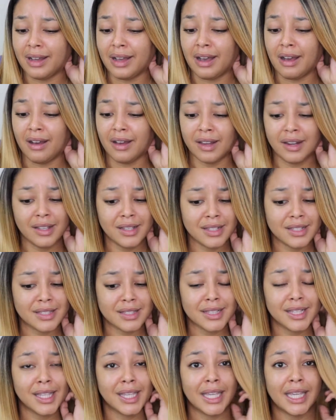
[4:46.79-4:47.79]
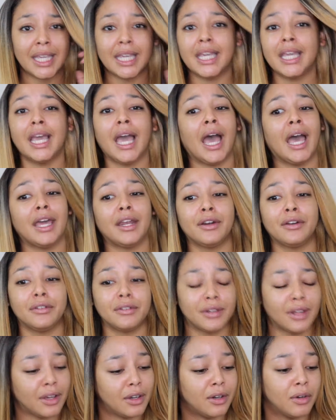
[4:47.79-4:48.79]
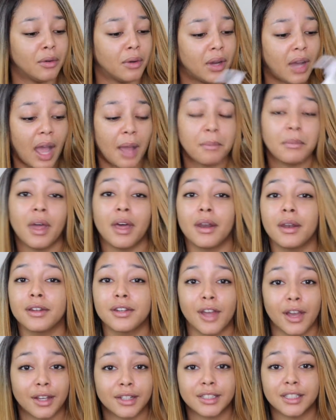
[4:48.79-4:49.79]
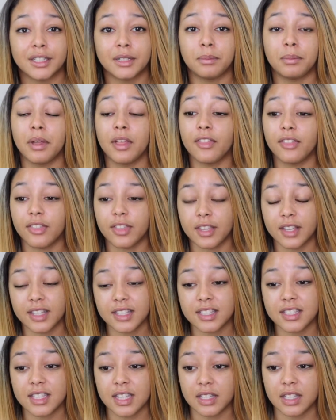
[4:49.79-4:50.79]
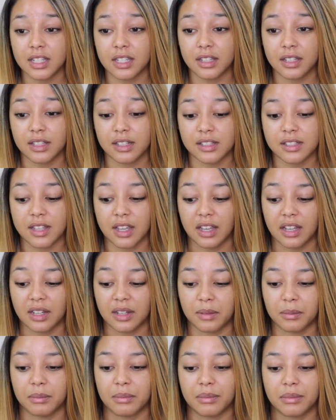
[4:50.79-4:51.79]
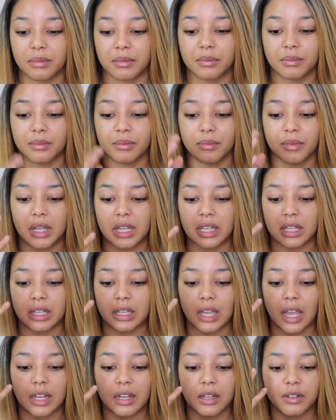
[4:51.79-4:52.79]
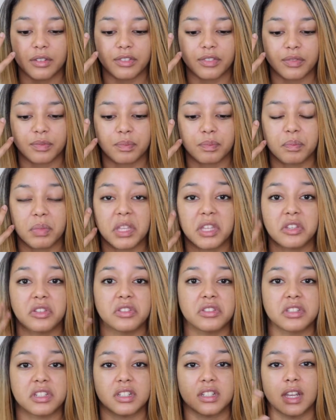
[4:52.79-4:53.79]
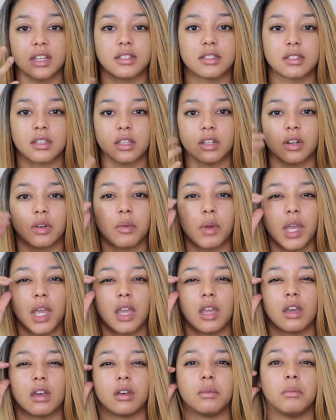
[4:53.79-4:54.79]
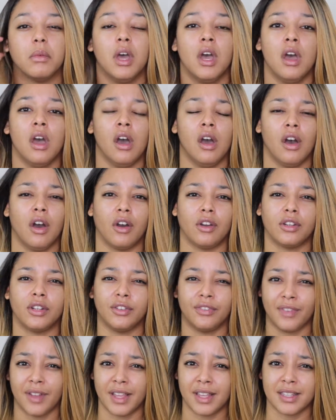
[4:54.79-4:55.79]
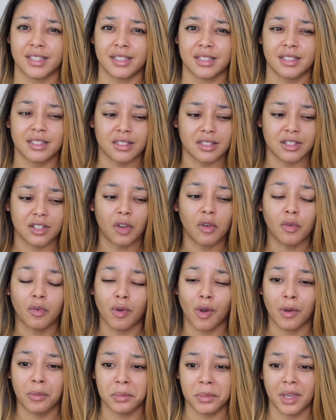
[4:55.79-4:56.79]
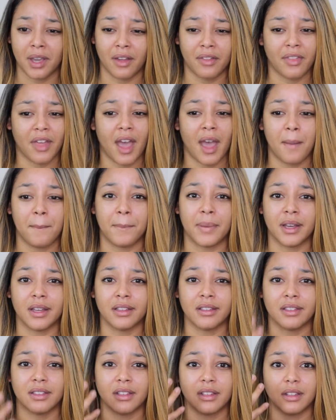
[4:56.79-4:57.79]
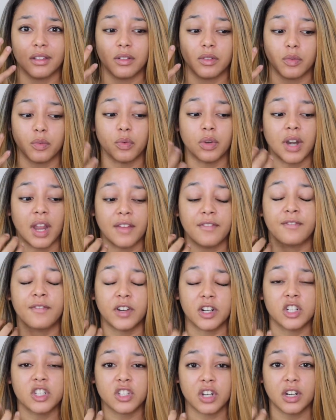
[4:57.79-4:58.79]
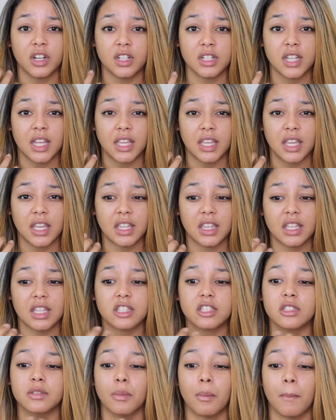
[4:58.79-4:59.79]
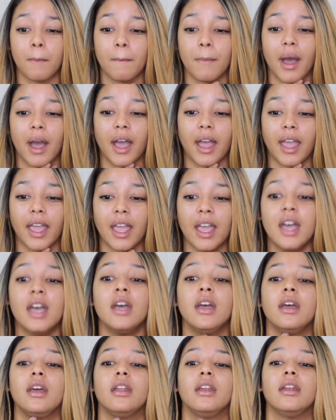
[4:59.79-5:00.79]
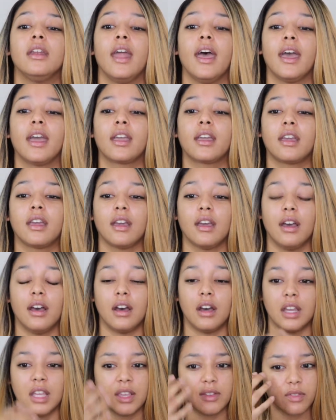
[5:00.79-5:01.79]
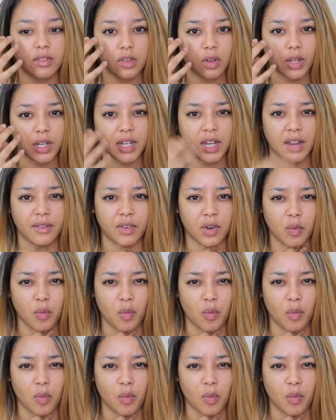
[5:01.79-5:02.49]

honestly, I don't know. I'm not a doctor, but this is, um, it kind of peels the dead skin away um, on your face. Don't quote me on that, but when I first started taking this, my neck, uh, even though I never